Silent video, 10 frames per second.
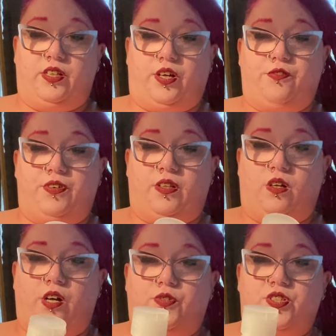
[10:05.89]
I don't feel
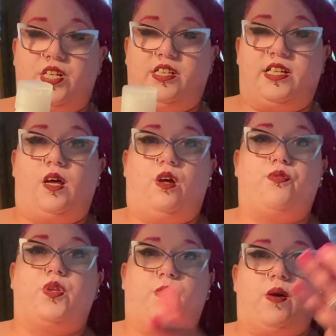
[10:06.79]
like I've just had a towel off
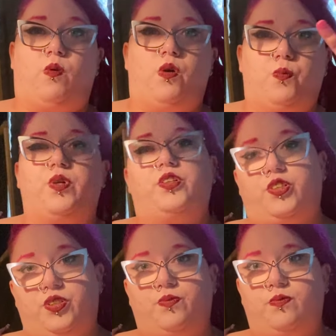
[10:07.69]
with a wet wipe,
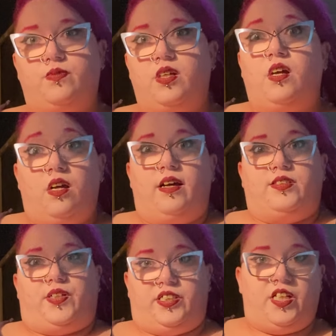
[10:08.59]
which, let's
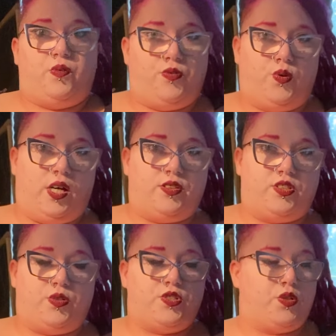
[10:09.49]
face it, we've all had to
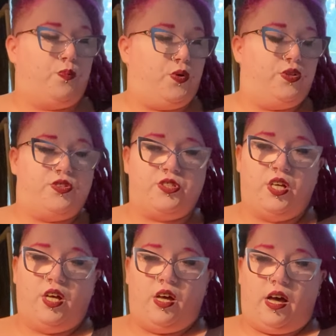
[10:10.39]
do at some point.
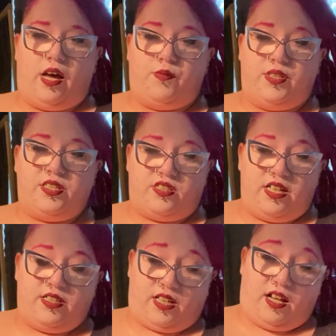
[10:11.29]
This
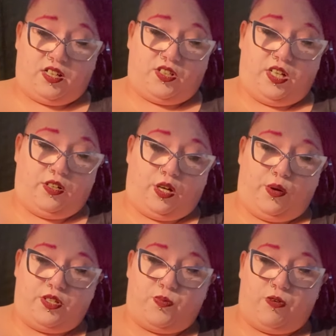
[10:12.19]
is actually going to go
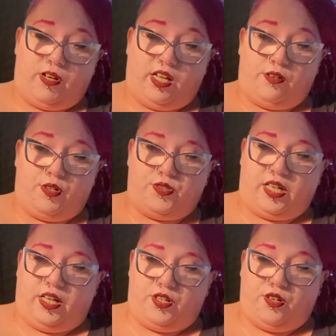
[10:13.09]
into my regular
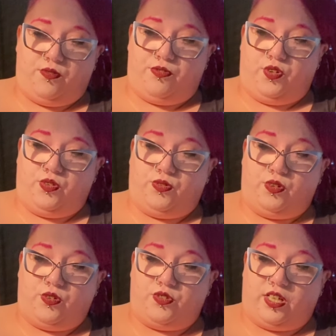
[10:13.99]
rotation for
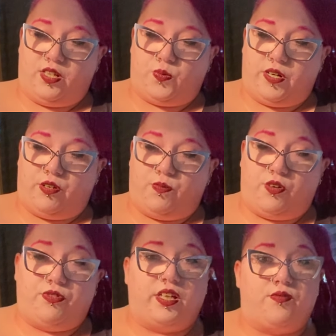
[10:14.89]
those days where I'm
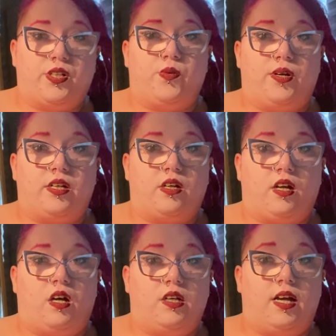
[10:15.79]
not feeling very well and I
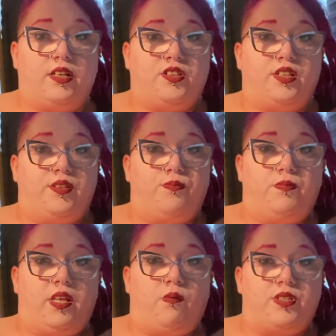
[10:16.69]
can't actually
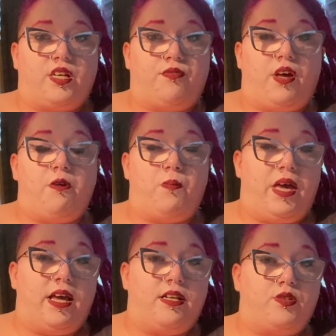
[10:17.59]
get myself out of
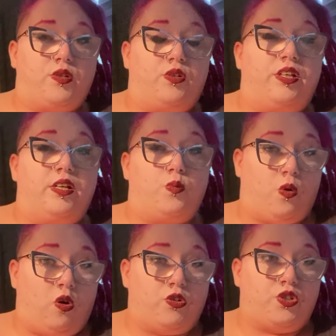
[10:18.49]
bed or need a
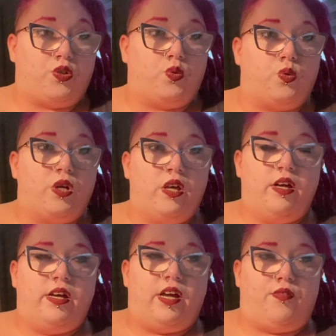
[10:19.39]
wash, or
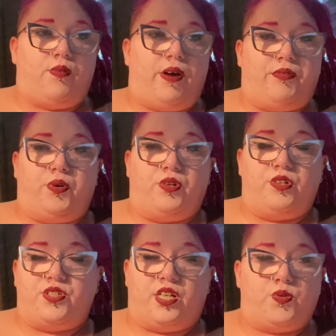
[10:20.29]
if I'm having one of
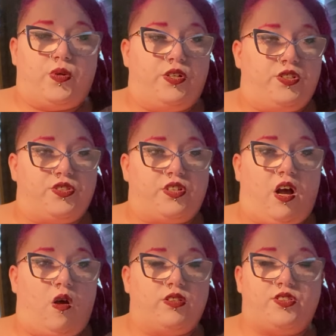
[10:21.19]
those days where I just
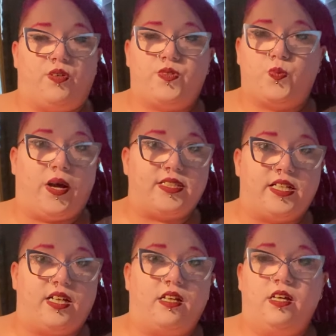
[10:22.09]
can't stop
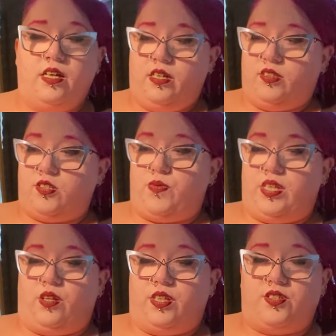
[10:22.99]
sweating. Something
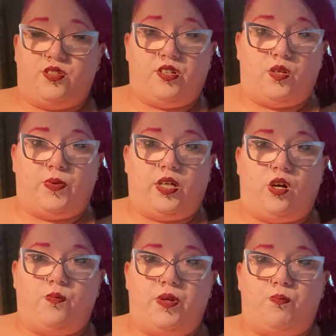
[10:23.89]
like this is going to
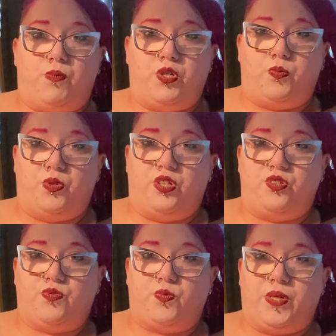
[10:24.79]
become much more
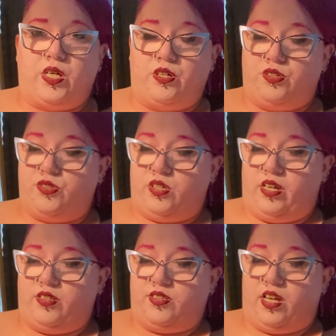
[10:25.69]
useful, because
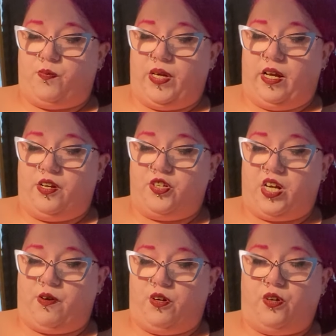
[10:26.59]
instead of being in a
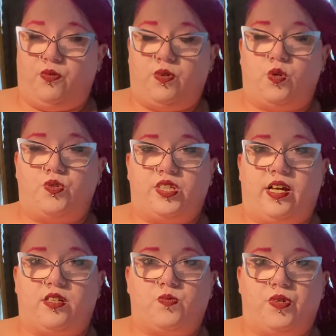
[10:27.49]
shower and causing
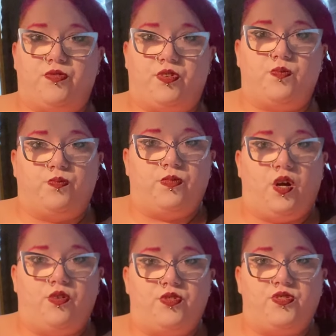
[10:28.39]
eczema from
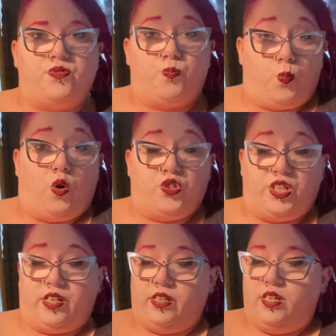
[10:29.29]
over
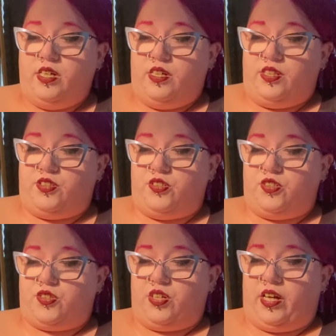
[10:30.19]
washing, this is
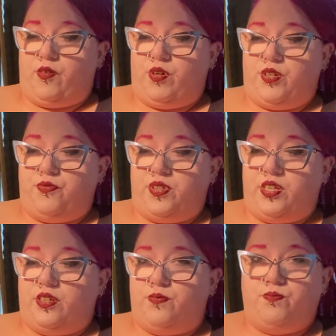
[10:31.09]
just going to get rid of
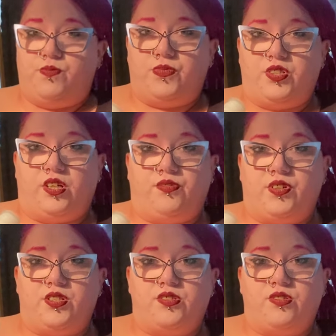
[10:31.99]
the
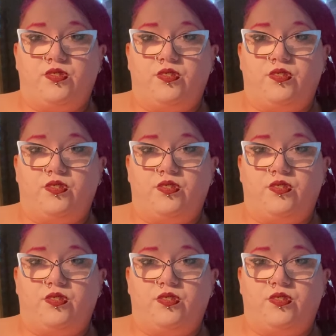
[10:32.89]
surface.